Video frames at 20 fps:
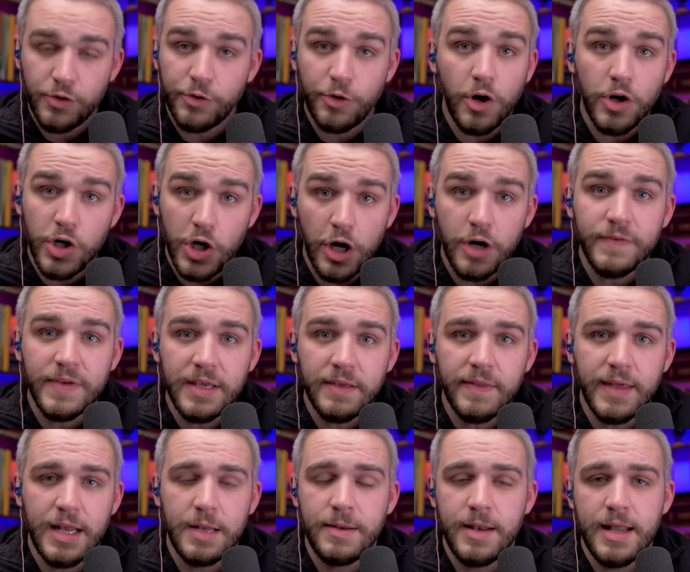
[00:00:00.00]
carving that
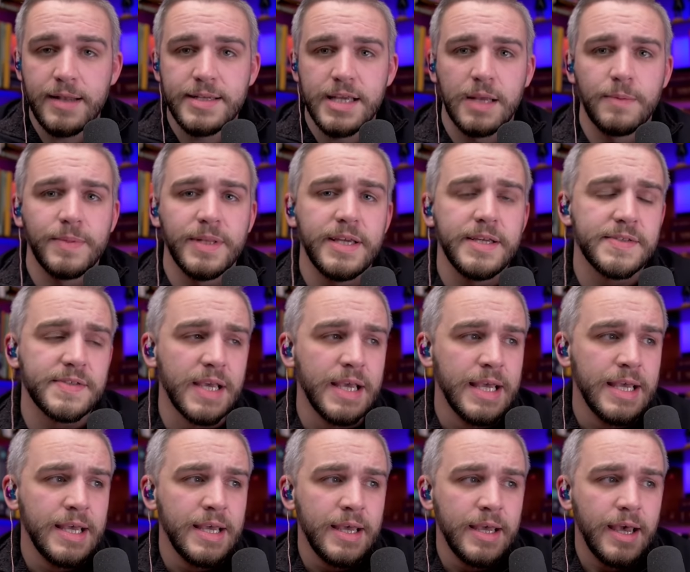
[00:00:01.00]
had taken place.
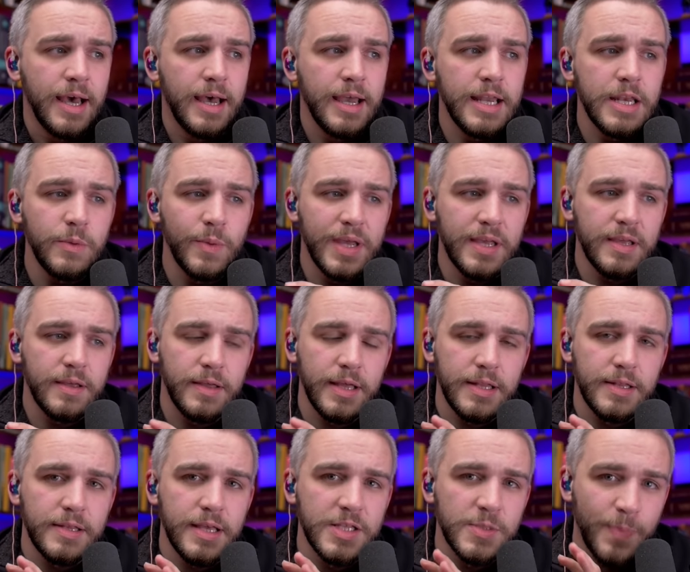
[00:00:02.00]
Anyway,
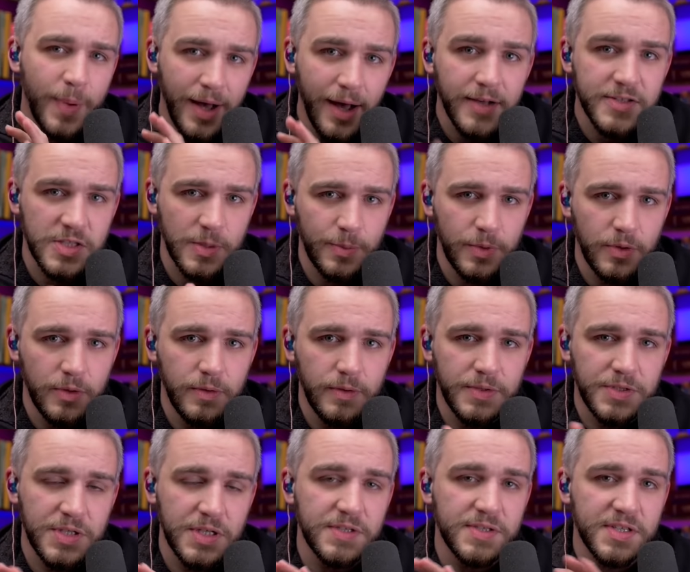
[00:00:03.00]
it's possible,
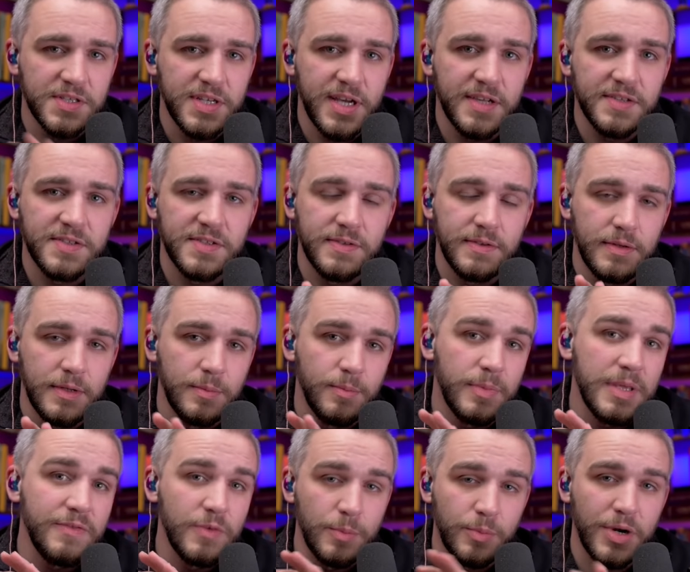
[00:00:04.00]
she suggests,
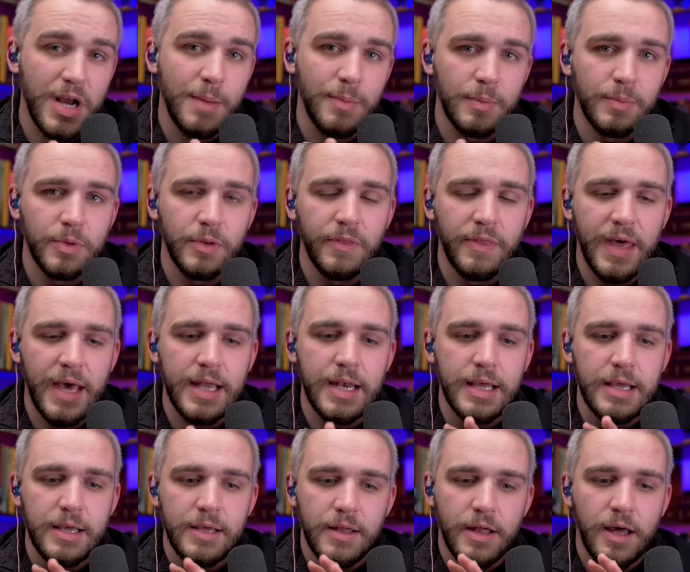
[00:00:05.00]
even probable, that
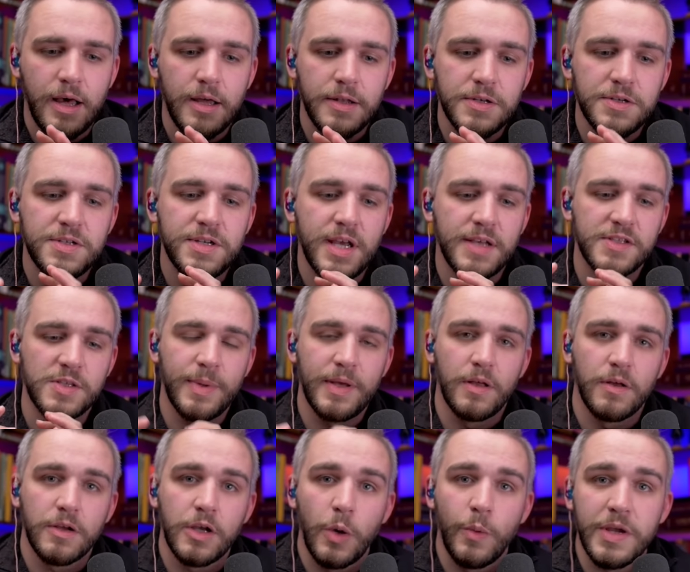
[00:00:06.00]
Jezebel
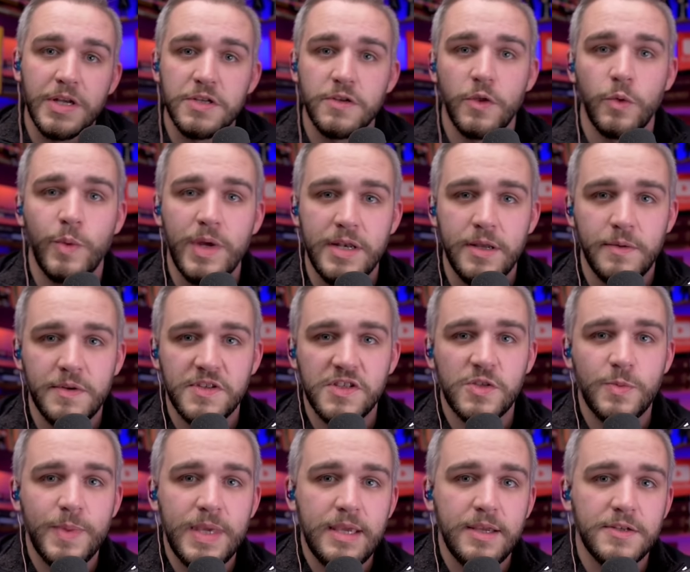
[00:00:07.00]
going to the window to
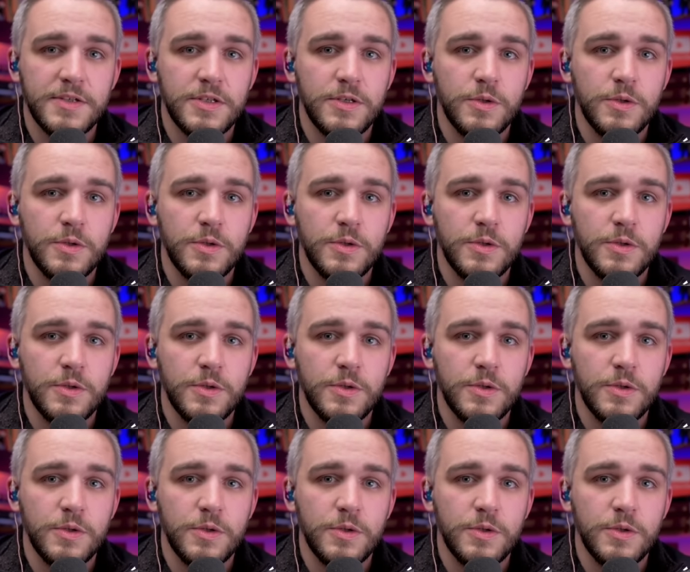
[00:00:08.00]
speak to